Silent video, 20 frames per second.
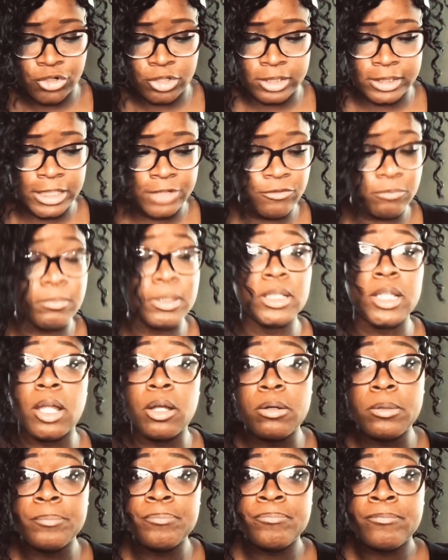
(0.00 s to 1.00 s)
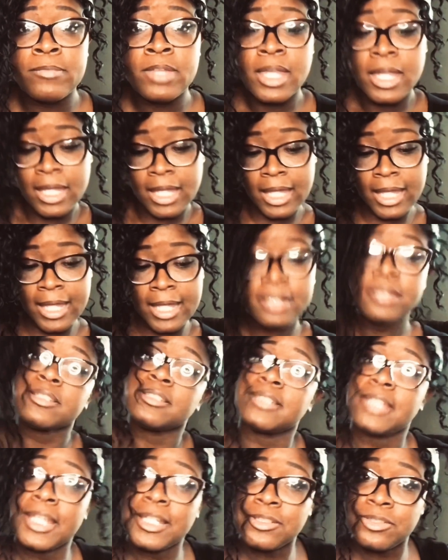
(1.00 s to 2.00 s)
leave them below. And
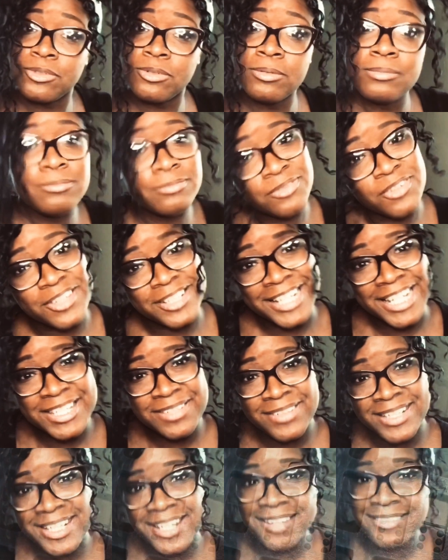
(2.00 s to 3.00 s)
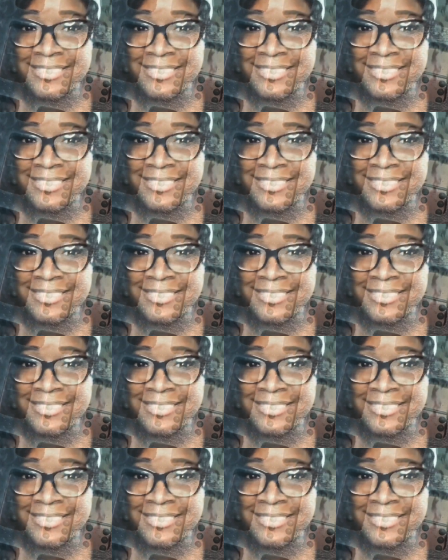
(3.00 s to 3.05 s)
stay tuned for the next video.